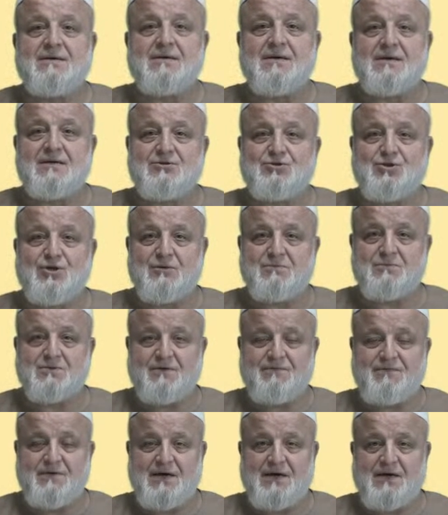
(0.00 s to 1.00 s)
in terms
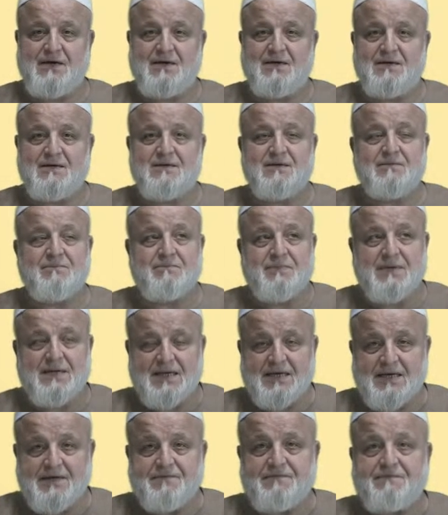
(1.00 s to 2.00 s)
of our
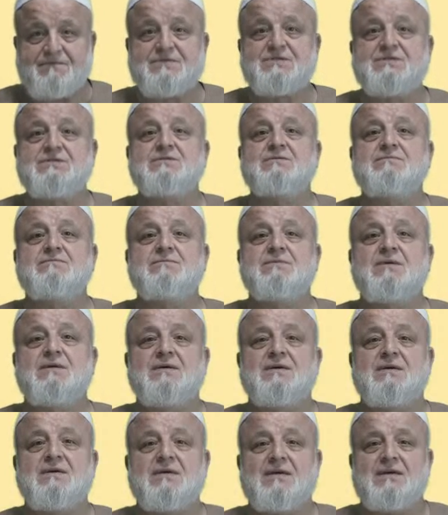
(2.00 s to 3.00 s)
beliefs,
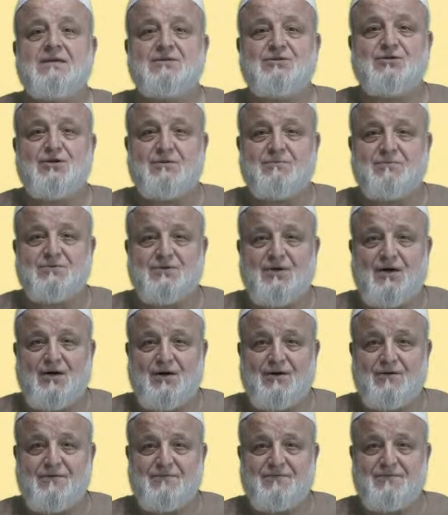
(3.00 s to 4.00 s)
in terms
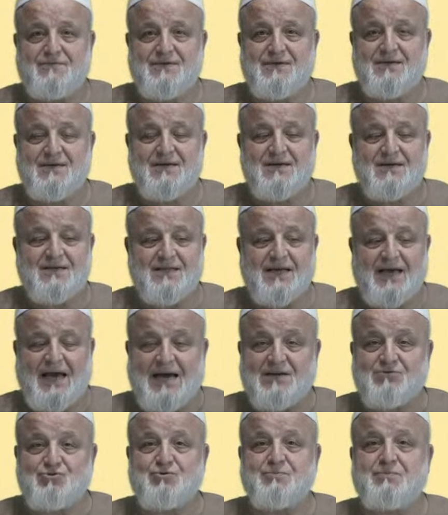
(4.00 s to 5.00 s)
of the
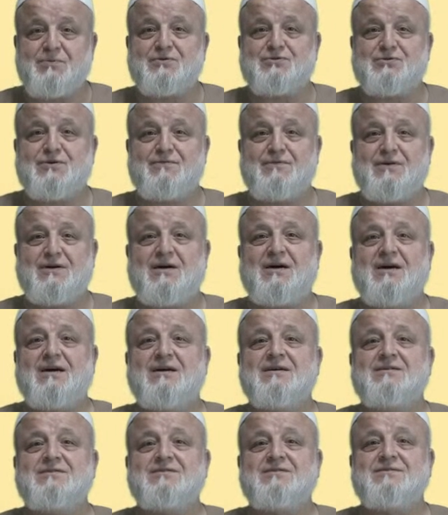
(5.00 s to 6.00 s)
attributes of our
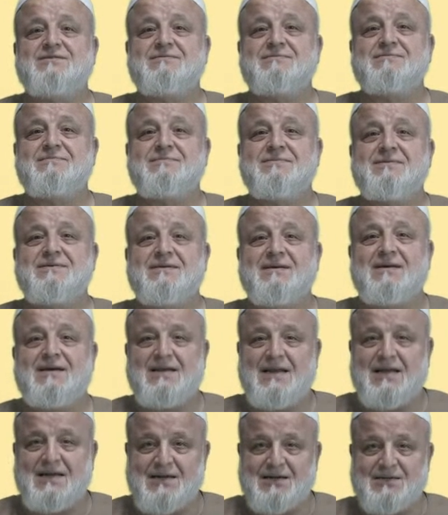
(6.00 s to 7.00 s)
heart,
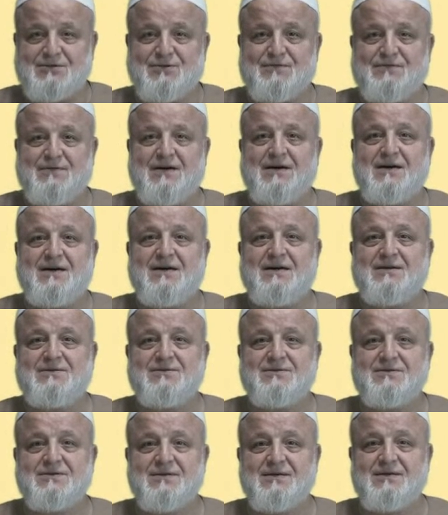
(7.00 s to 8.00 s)
cleanliness of our
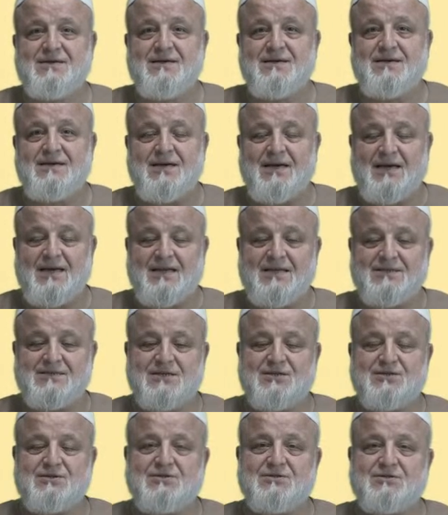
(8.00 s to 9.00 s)
heart. It is
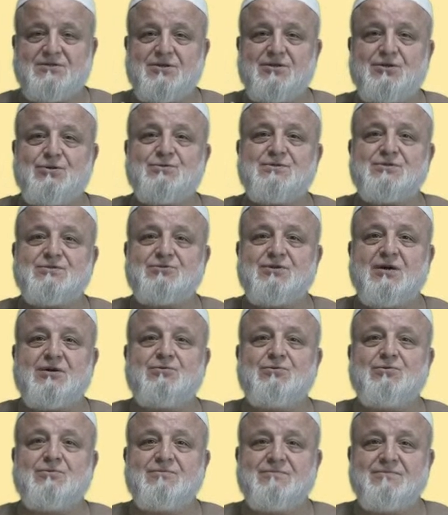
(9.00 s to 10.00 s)
a continuous
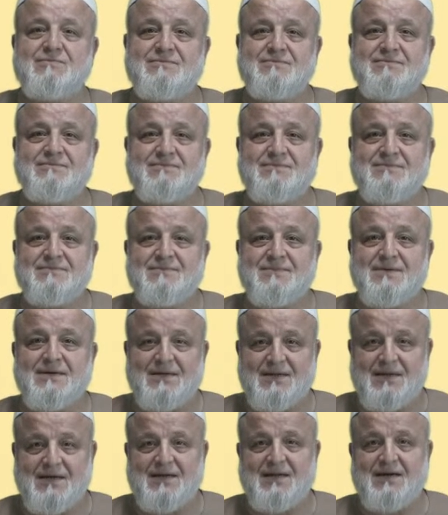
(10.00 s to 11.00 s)
struggle
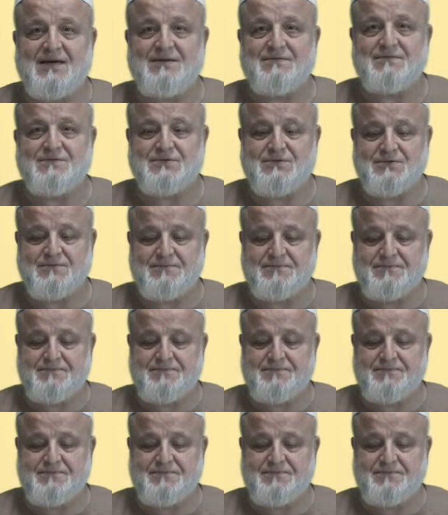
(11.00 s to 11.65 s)
in our lives.